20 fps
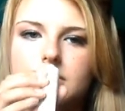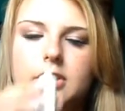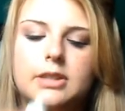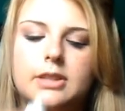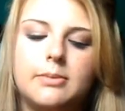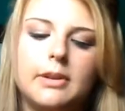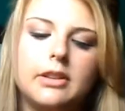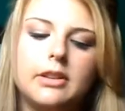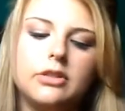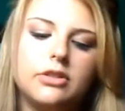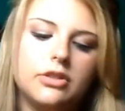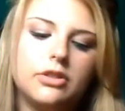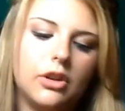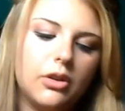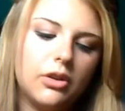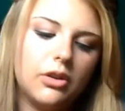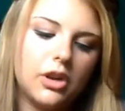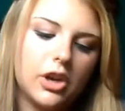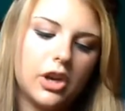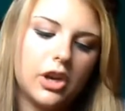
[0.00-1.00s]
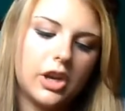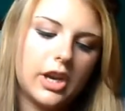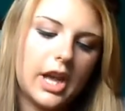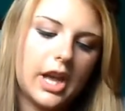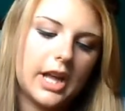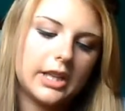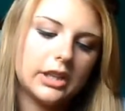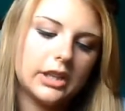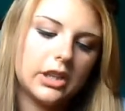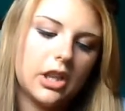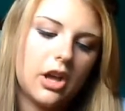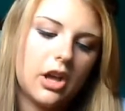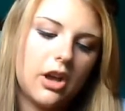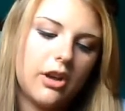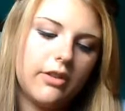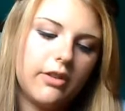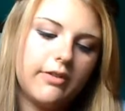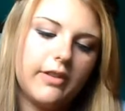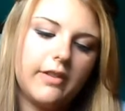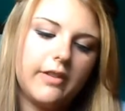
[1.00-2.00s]
It smells so good. I
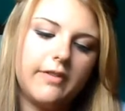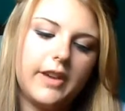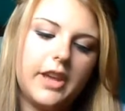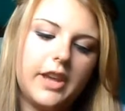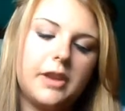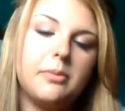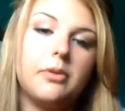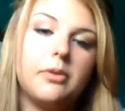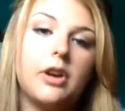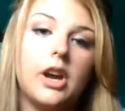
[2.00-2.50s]
love Aveda